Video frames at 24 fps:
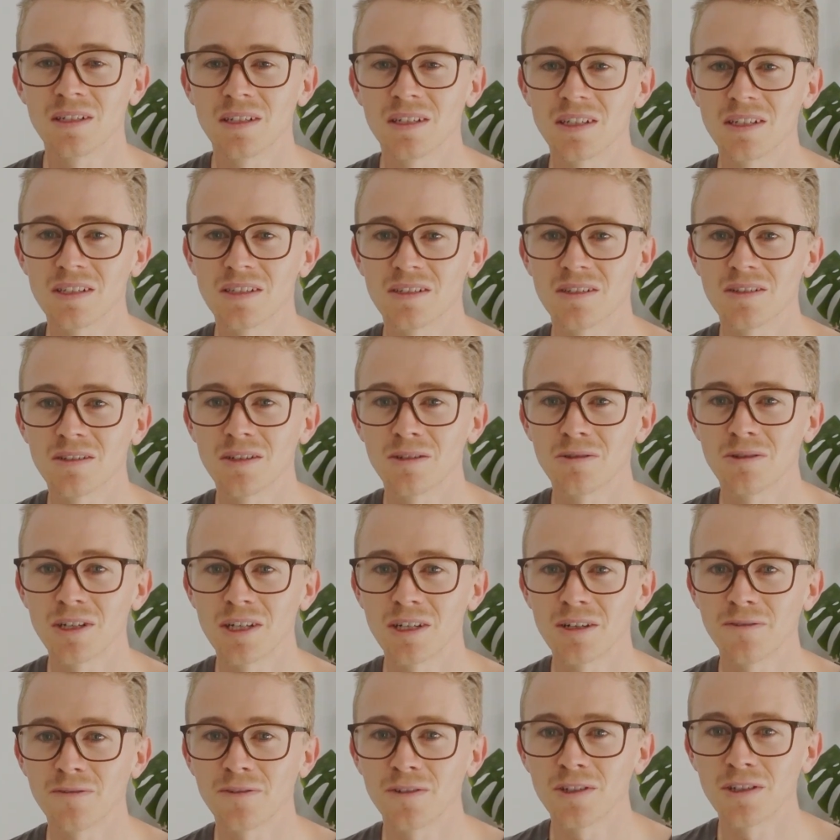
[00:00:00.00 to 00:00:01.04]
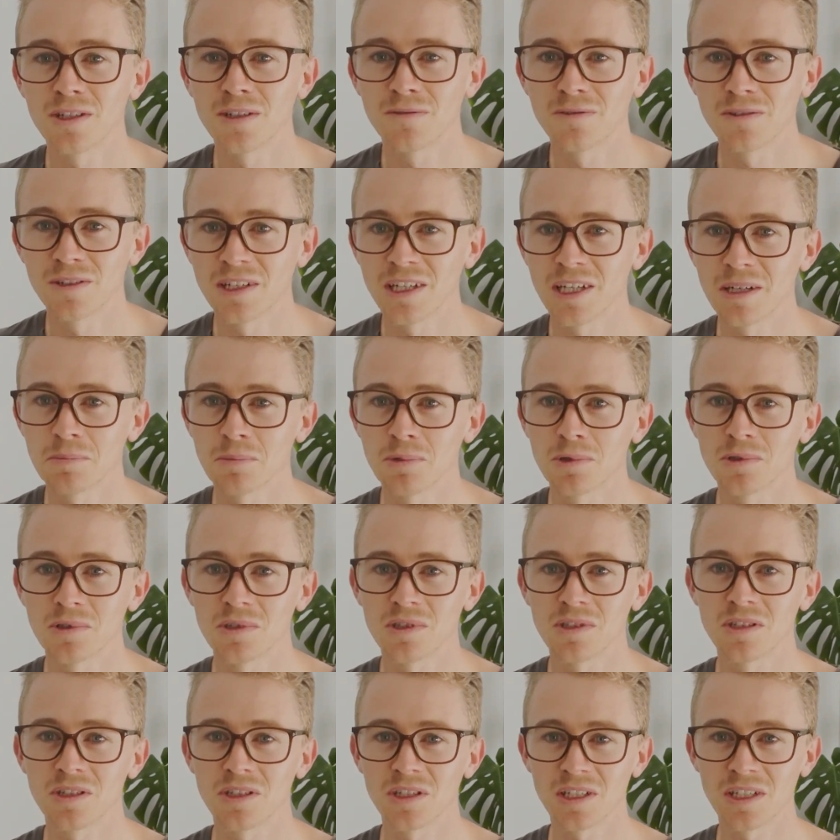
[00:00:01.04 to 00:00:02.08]
So there are a few different
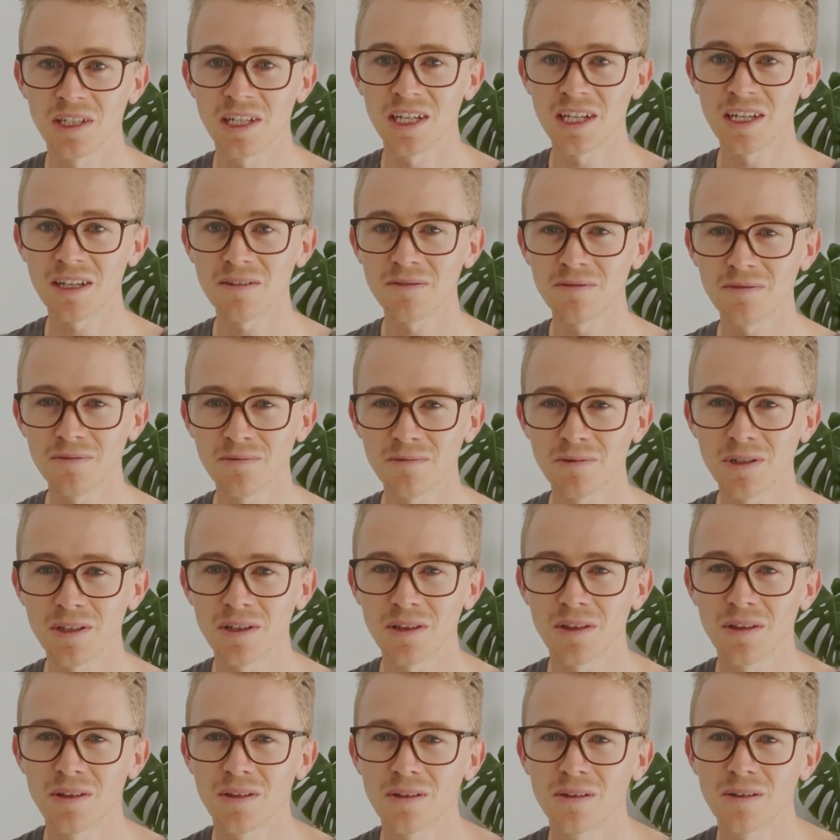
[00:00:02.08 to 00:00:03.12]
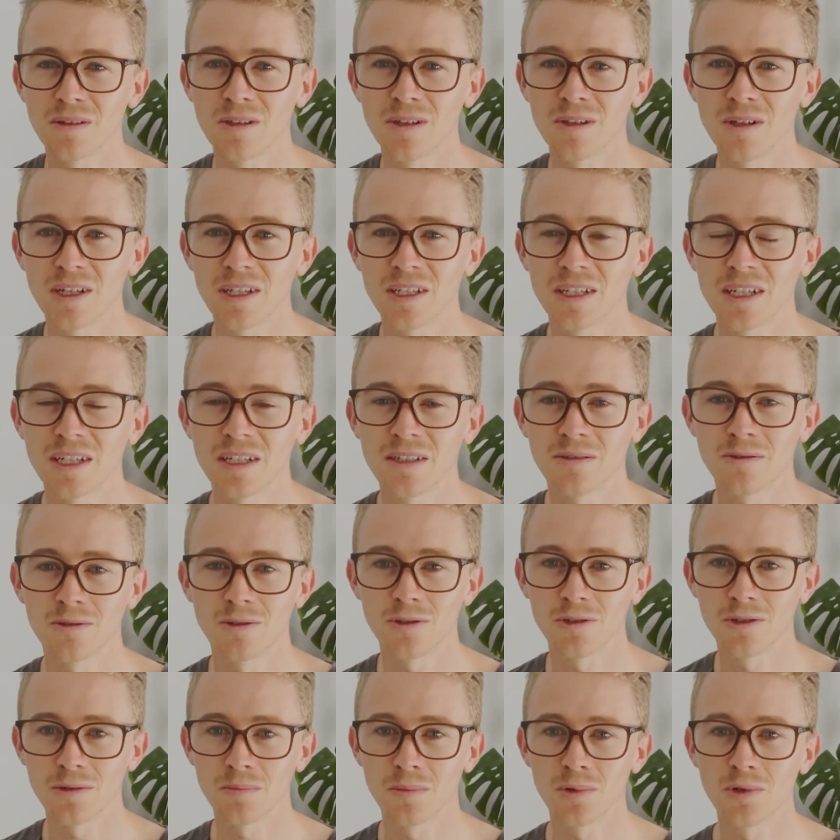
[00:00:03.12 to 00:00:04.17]
outputs you can have with LiDAR
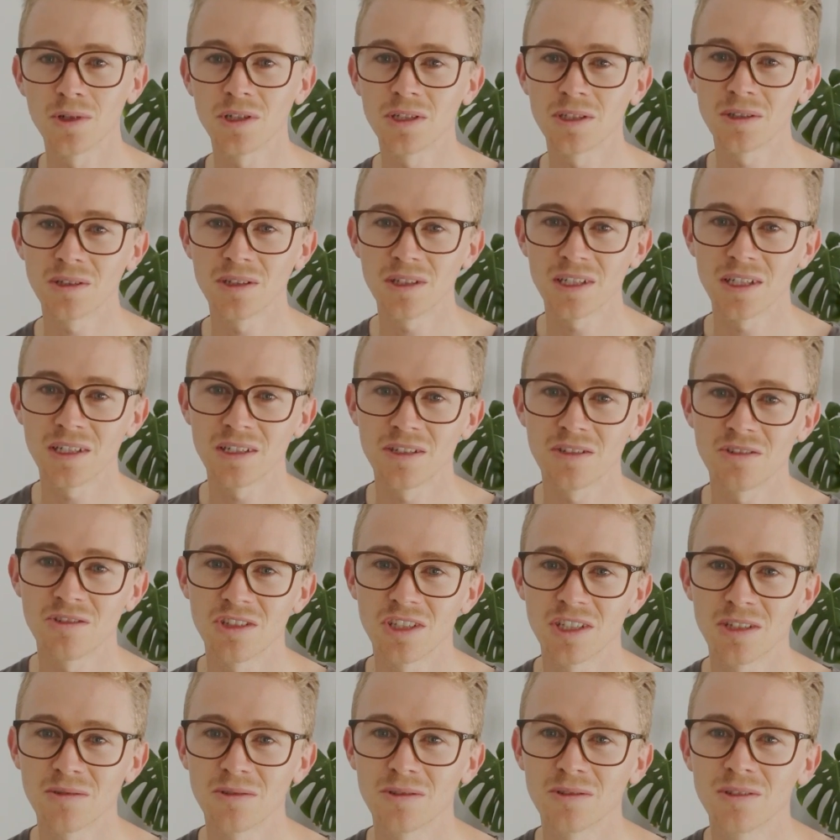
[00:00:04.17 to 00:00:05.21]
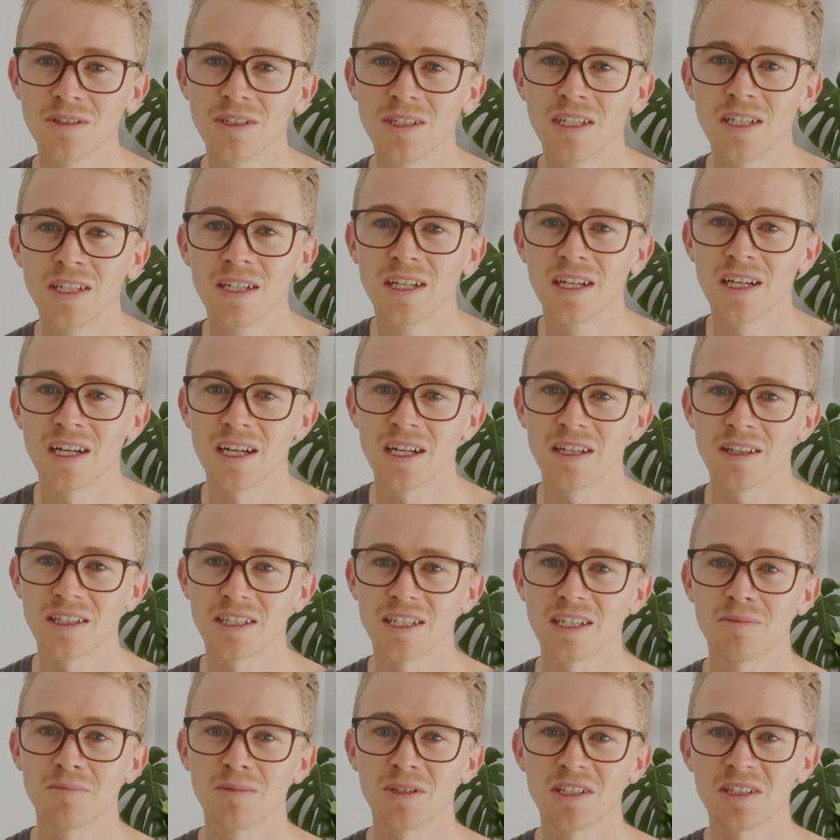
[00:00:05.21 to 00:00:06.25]
or a point cloud in general. That
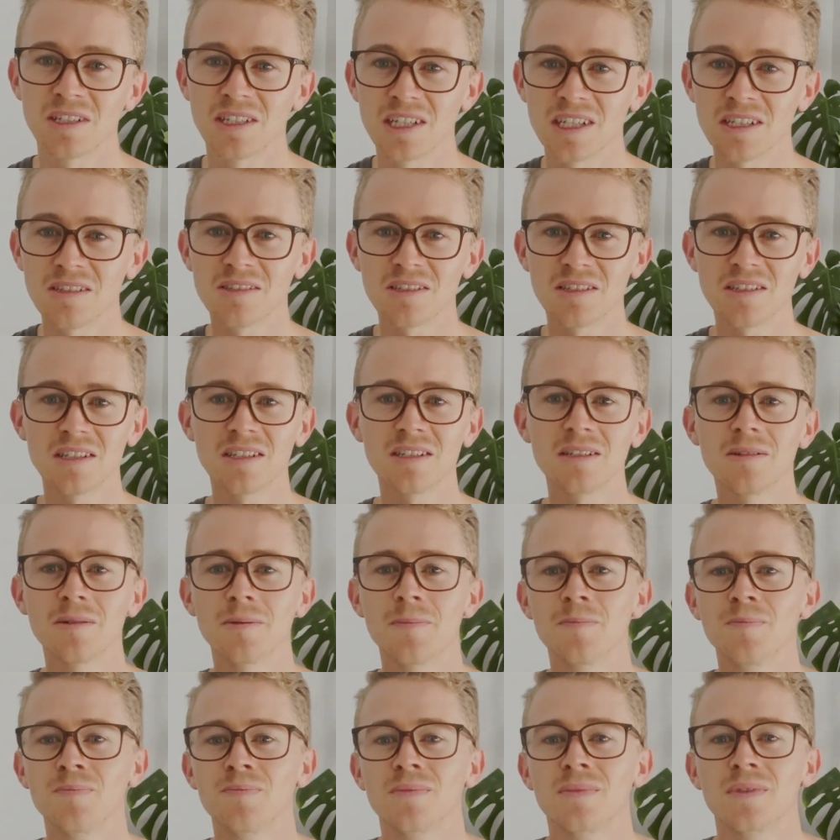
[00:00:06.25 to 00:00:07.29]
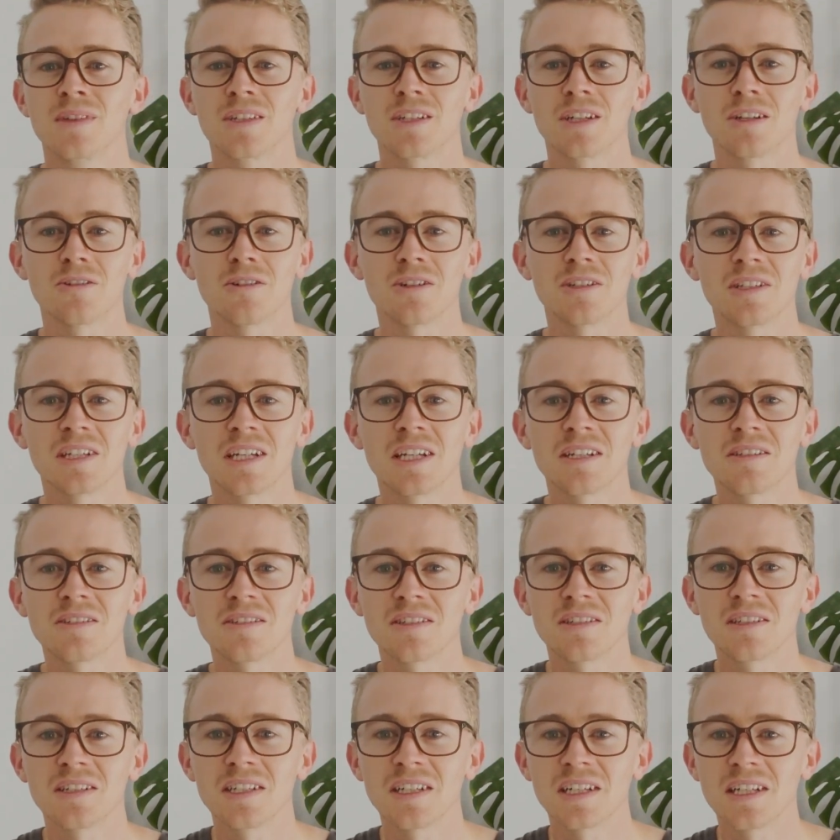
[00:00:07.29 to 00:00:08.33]
can be intensity. So our
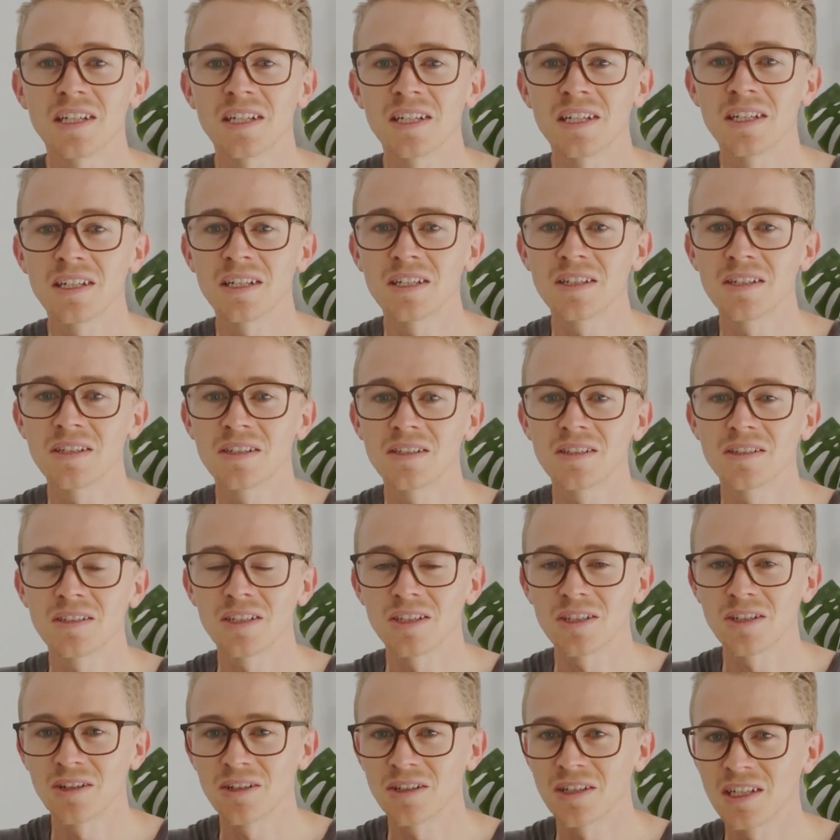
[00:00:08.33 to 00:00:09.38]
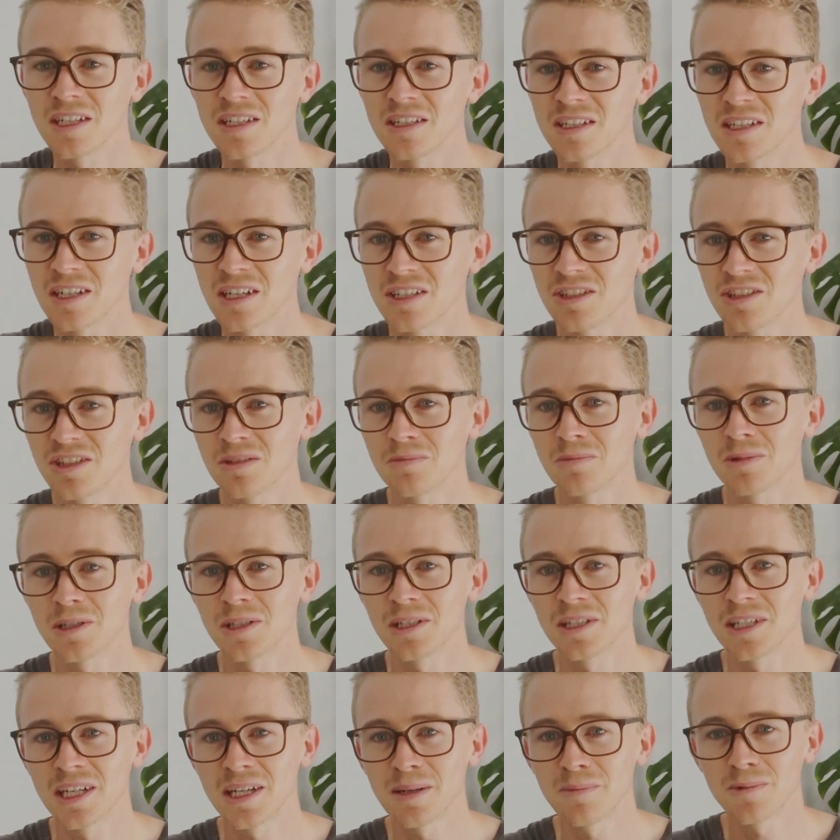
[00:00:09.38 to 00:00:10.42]
intensity is, you don't need an RGB
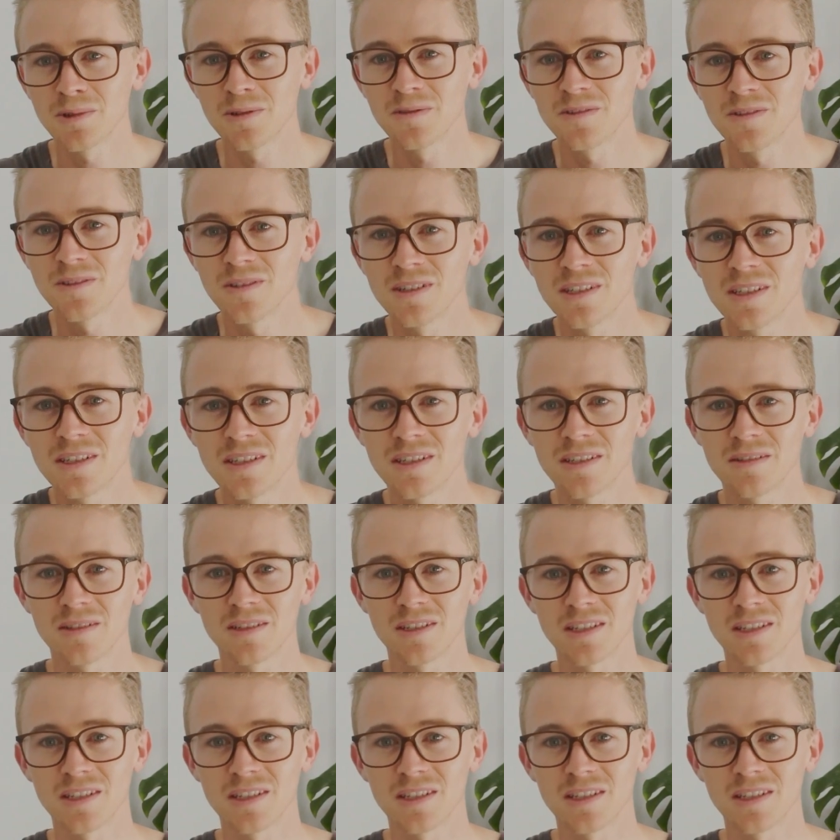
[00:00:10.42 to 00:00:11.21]
camera for this.